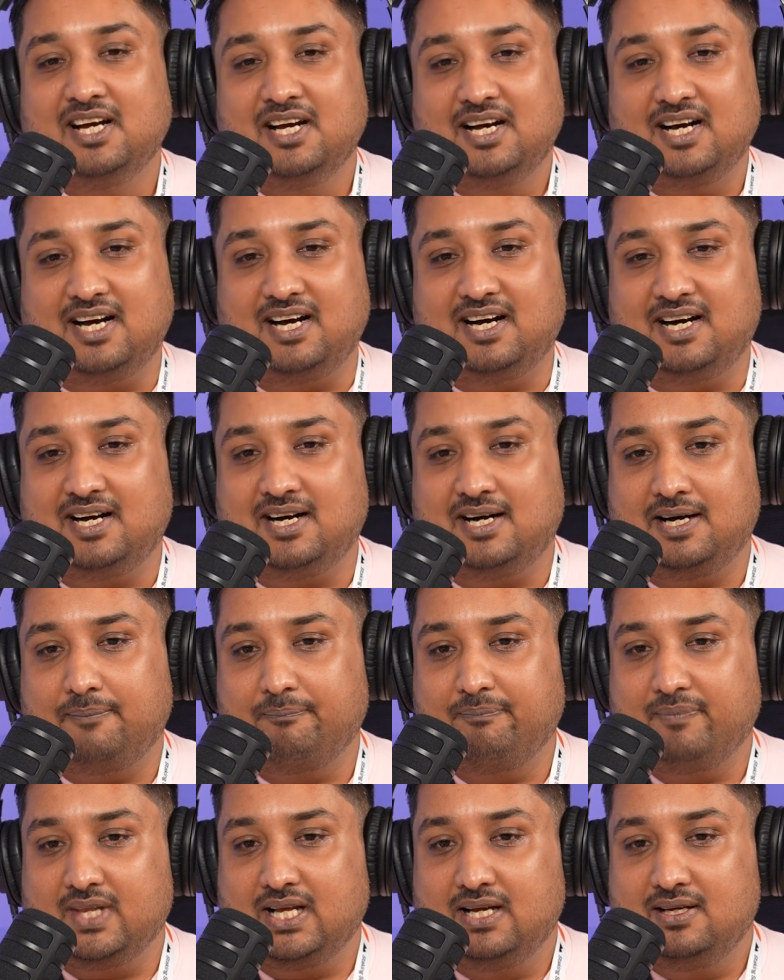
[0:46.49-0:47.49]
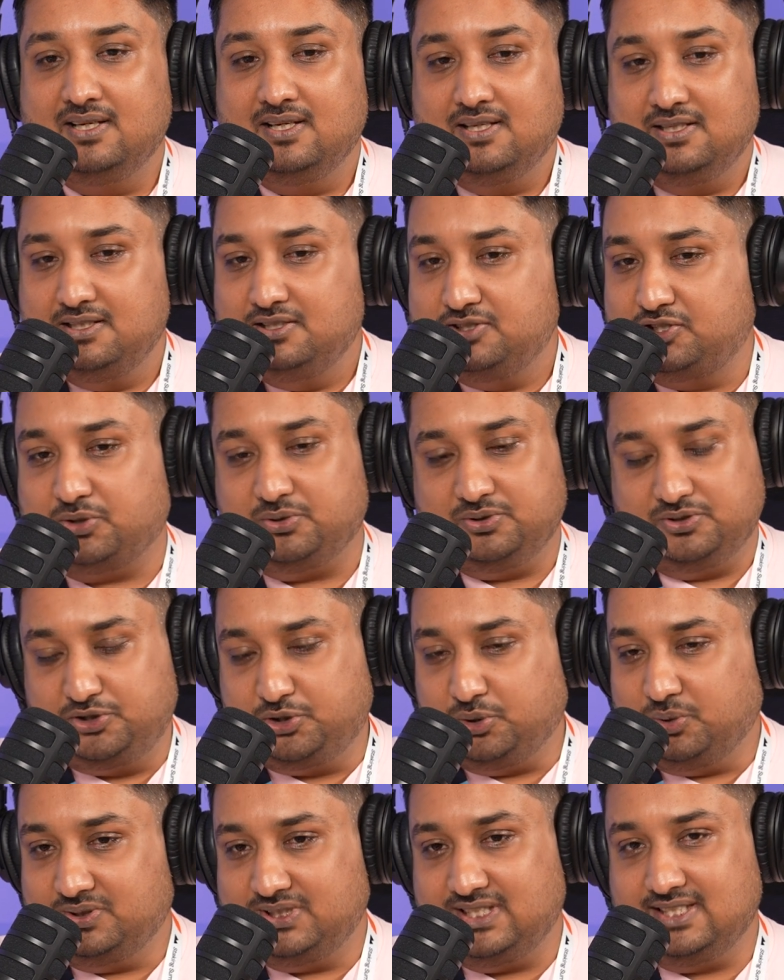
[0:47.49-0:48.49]
Uh, so
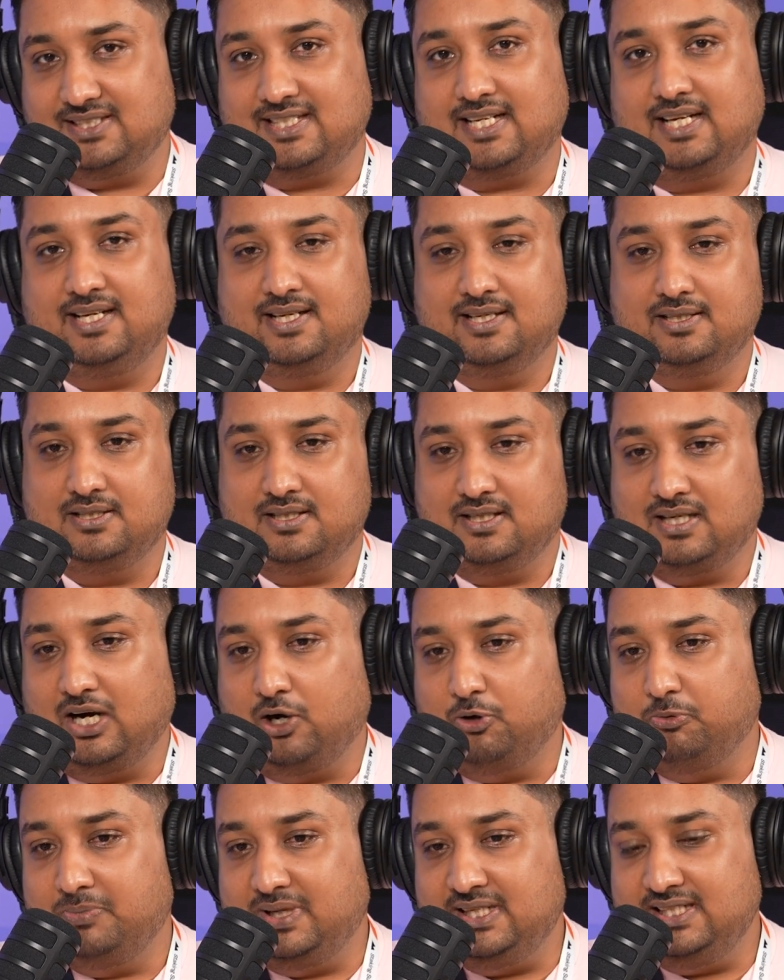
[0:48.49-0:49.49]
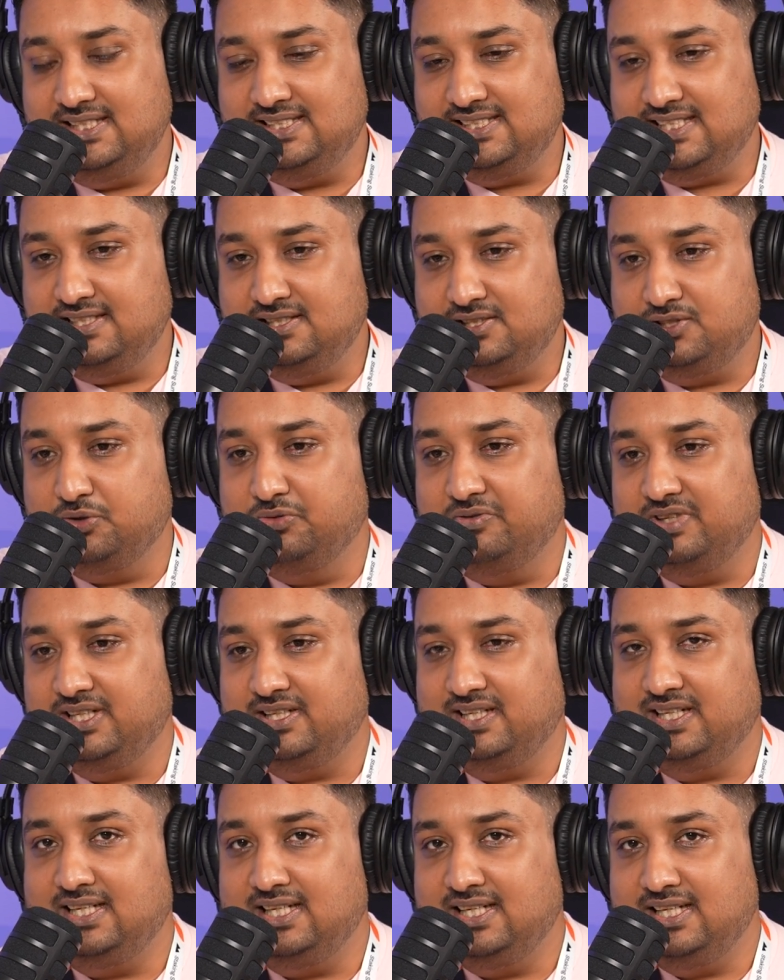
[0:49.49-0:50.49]
jokes aside, how many chains do we
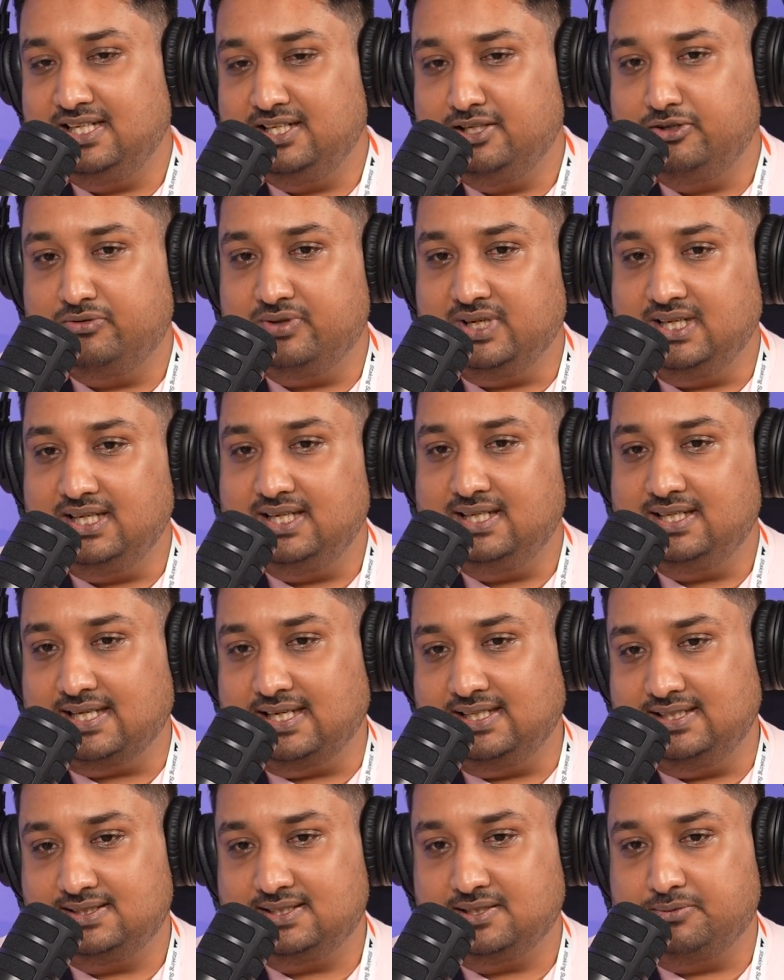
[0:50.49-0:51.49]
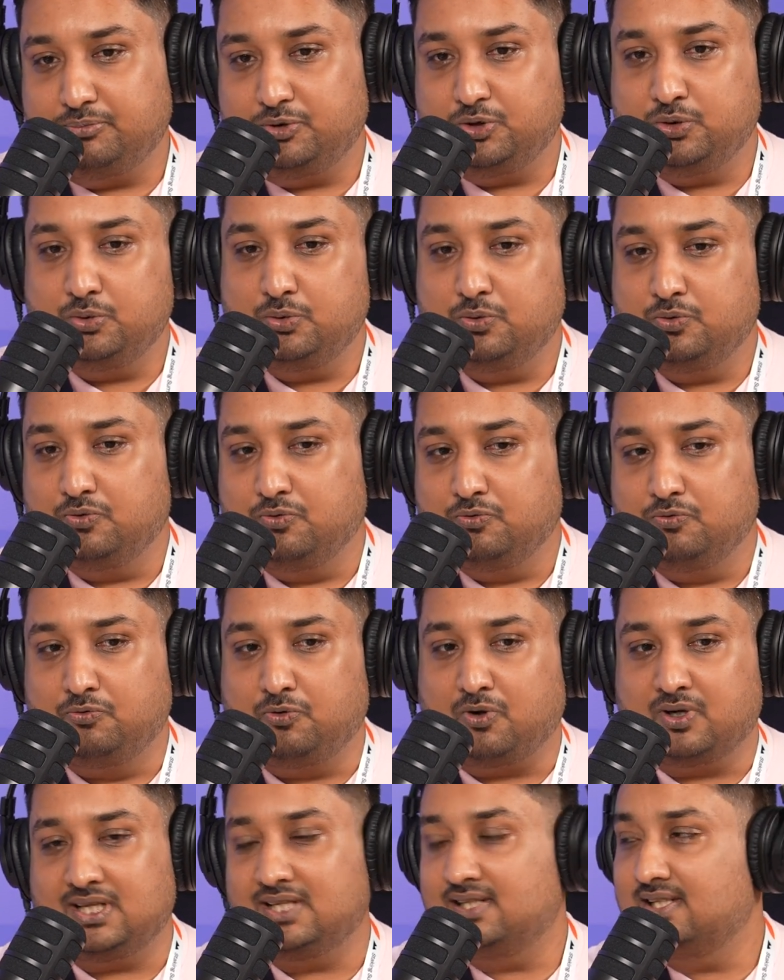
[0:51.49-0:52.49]
need? Well, it really ties up to
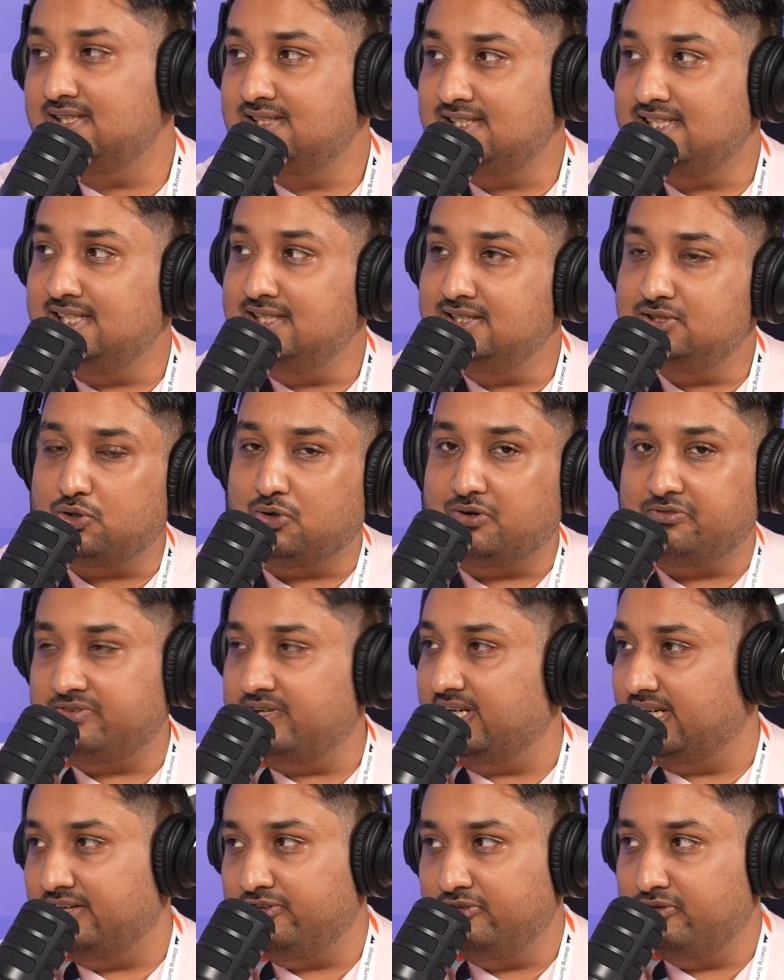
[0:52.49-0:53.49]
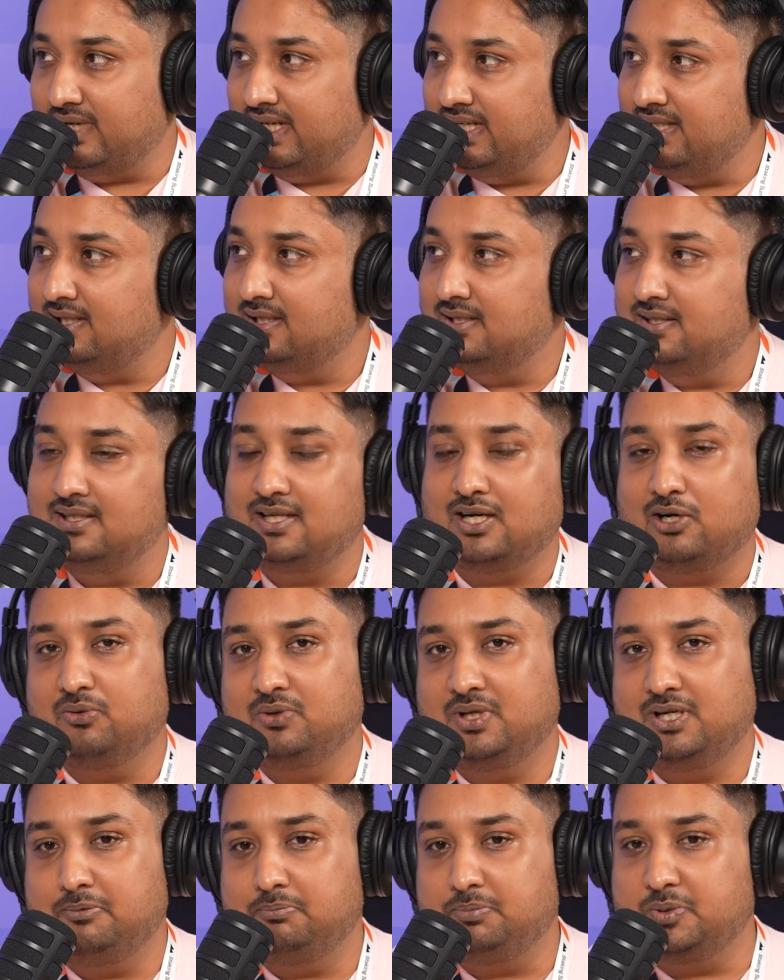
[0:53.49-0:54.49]
what are the chains offering, right? Now
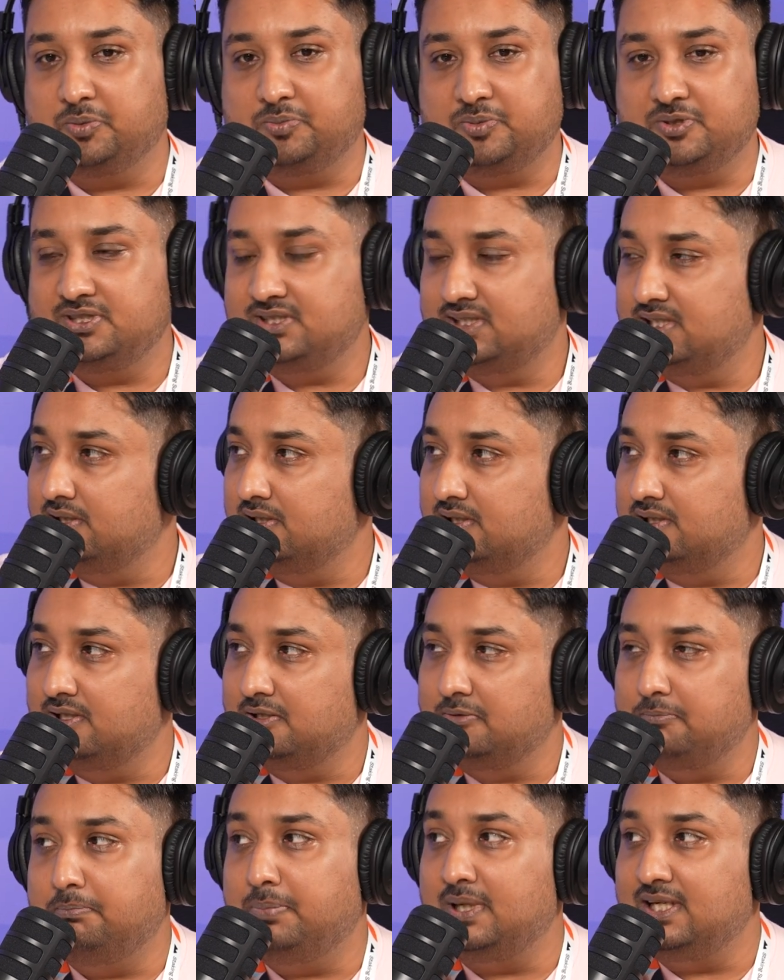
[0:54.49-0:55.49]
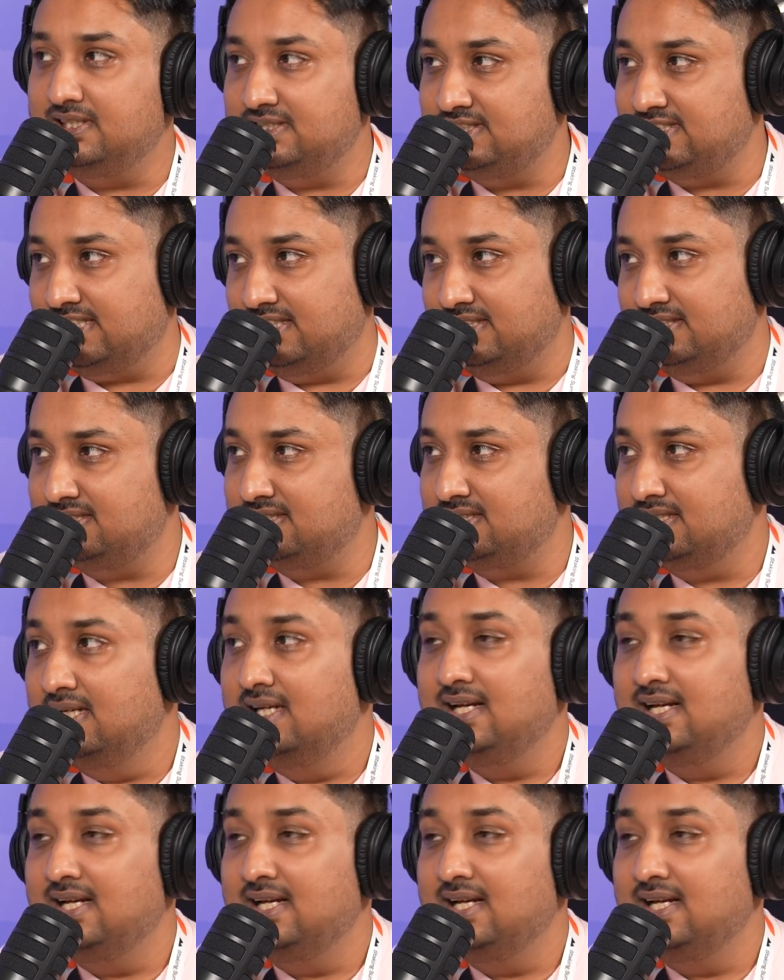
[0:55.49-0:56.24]
they're purpose built chains.